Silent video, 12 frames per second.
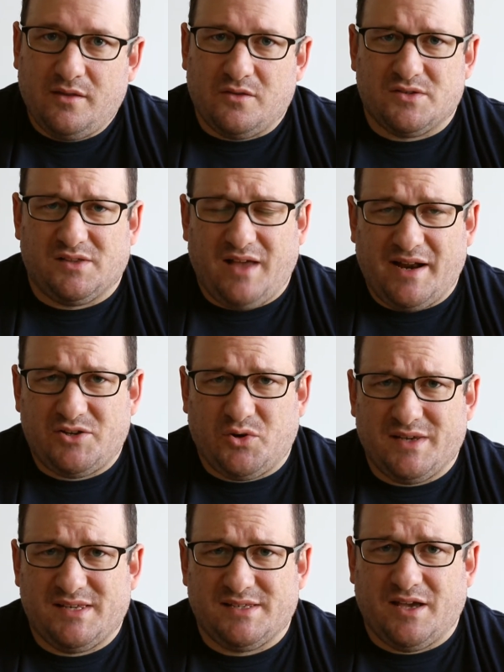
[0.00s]
There's a lot of
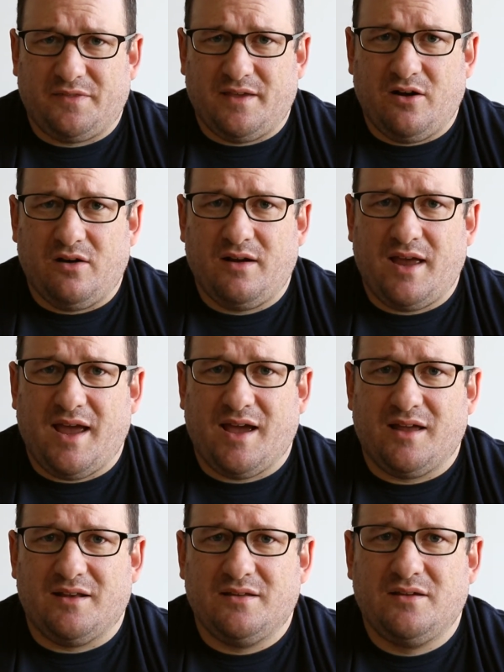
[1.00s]
choices out there,
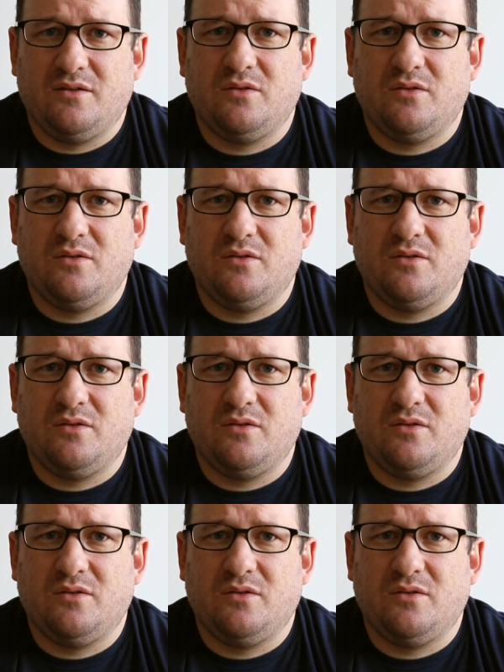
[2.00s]
and